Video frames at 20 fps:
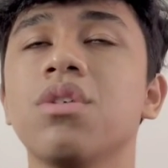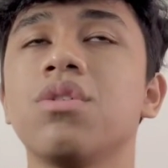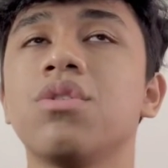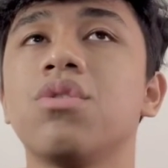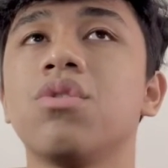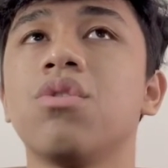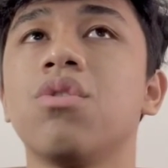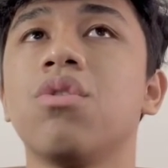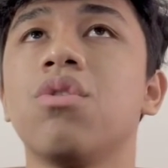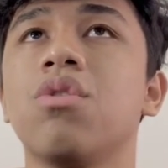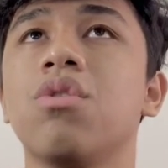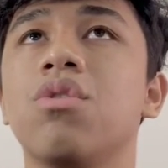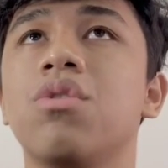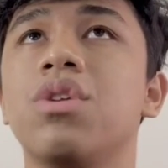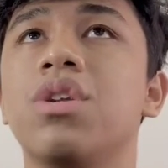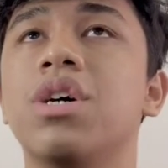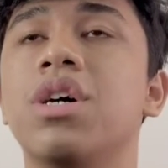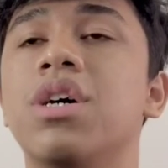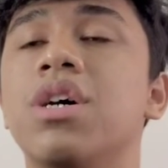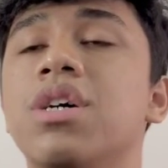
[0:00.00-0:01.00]
So
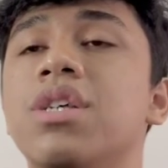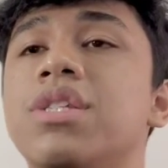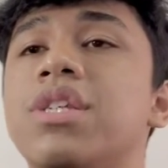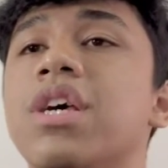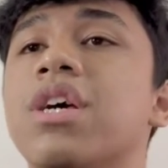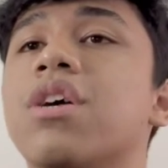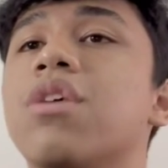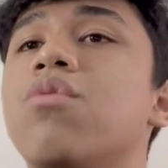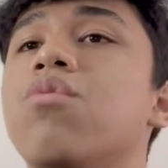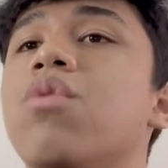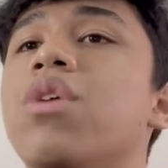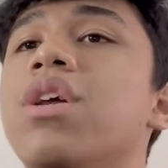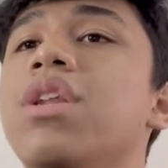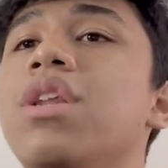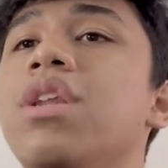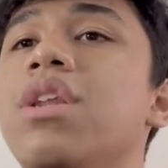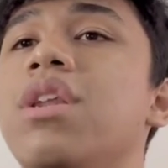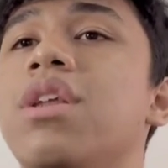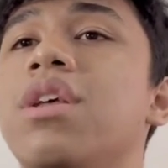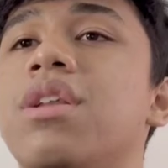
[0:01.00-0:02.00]
the
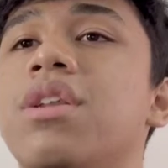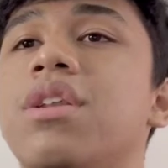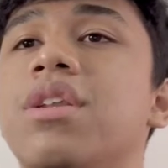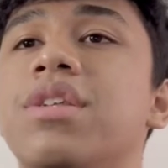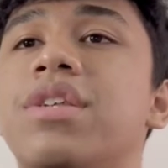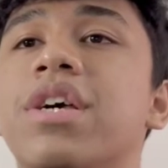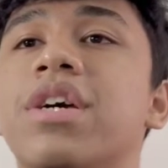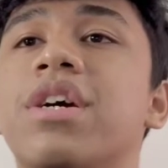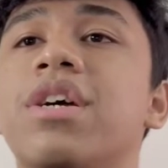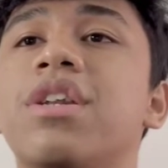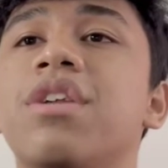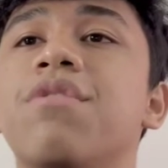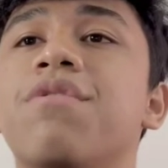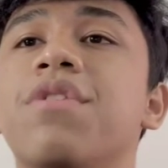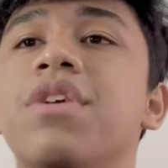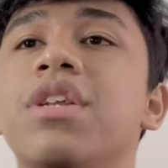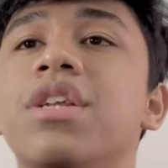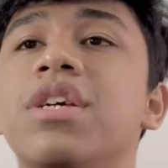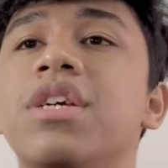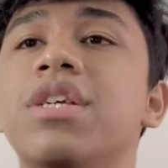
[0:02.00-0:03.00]
second
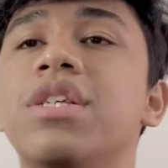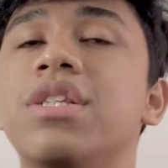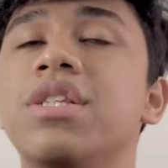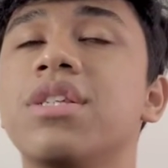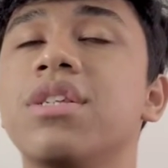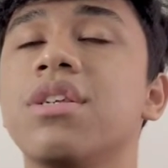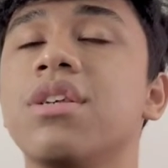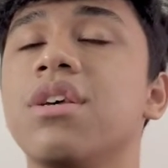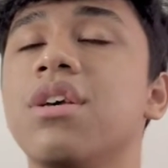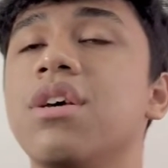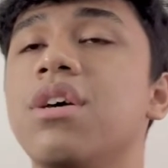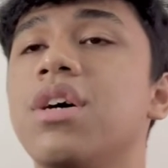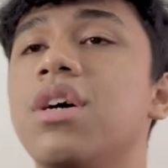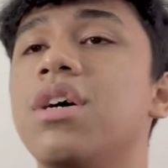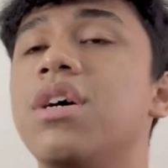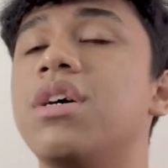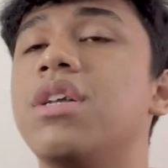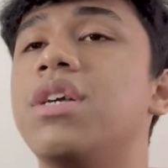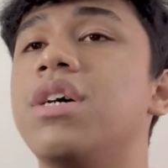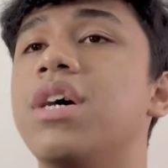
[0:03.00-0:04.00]
difference is
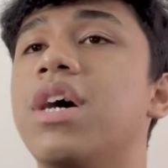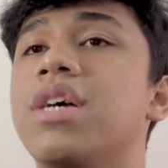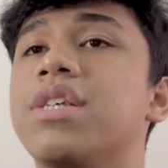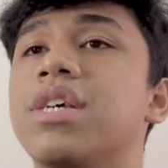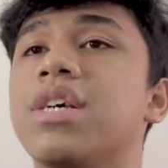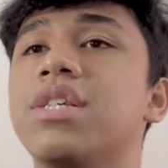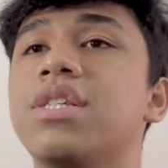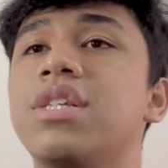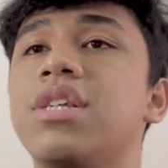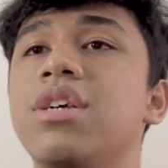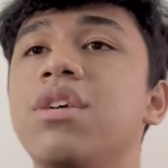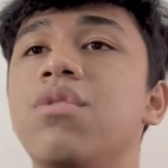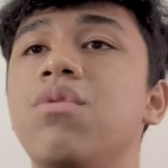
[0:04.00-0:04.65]
the SST